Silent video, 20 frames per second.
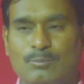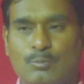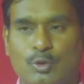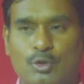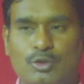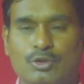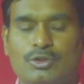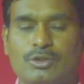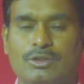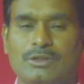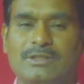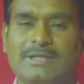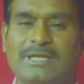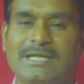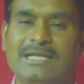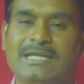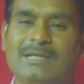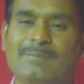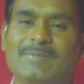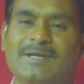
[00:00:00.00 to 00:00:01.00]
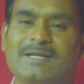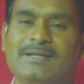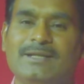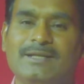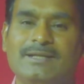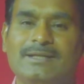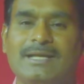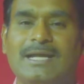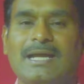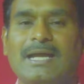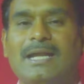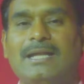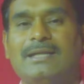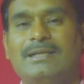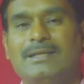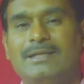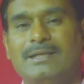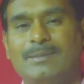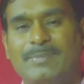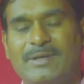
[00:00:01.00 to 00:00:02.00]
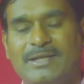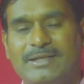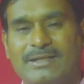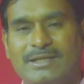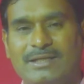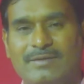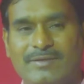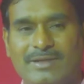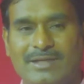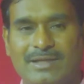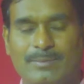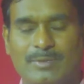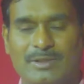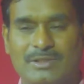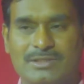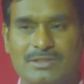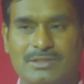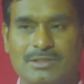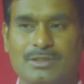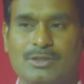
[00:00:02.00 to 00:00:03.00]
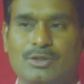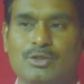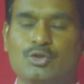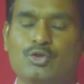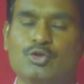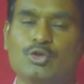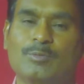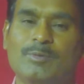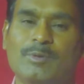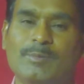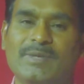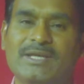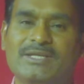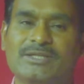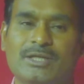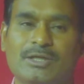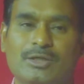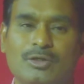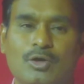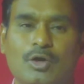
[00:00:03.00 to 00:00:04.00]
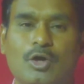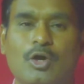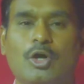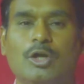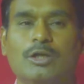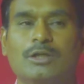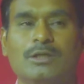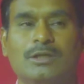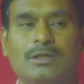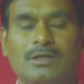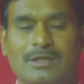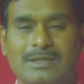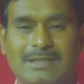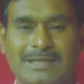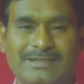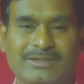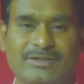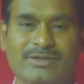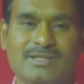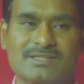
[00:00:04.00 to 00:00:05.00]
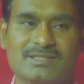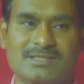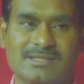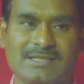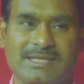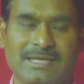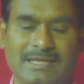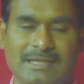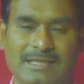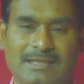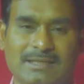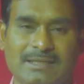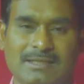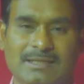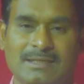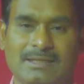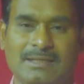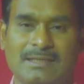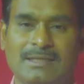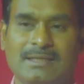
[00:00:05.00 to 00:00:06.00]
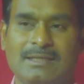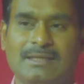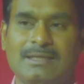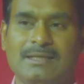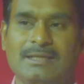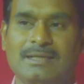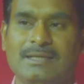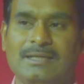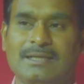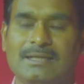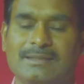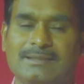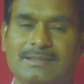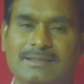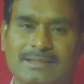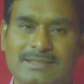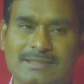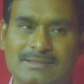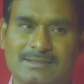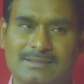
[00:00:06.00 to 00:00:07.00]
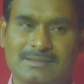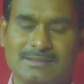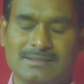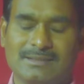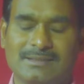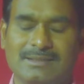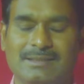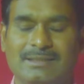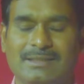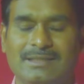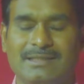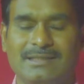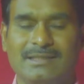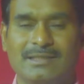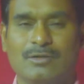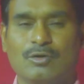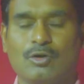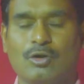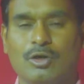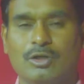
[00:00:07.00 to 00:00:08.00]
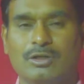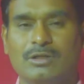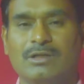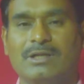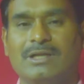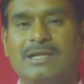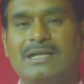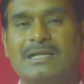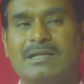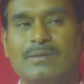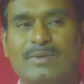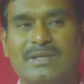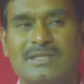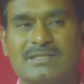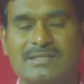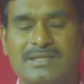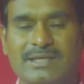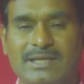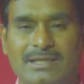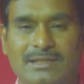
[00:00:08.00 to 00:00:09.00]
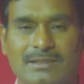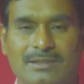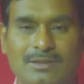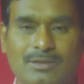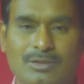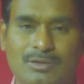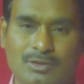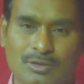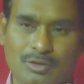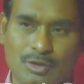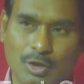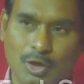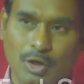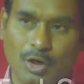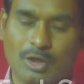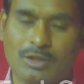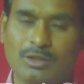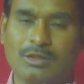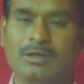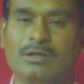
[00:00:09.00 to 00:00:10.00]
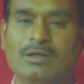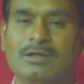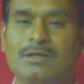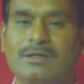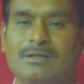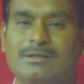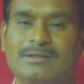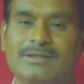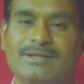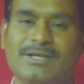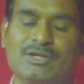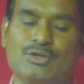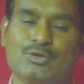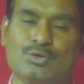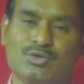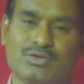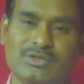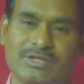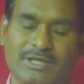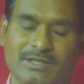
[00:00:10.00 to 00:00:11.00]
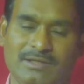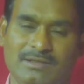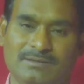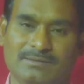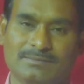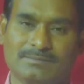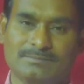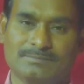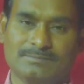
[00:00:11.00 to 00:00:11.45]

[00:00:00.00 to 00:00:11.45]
both the independent and the dependent variables should be measured on a continuous scale. That is either on interval scale or the ratio scale.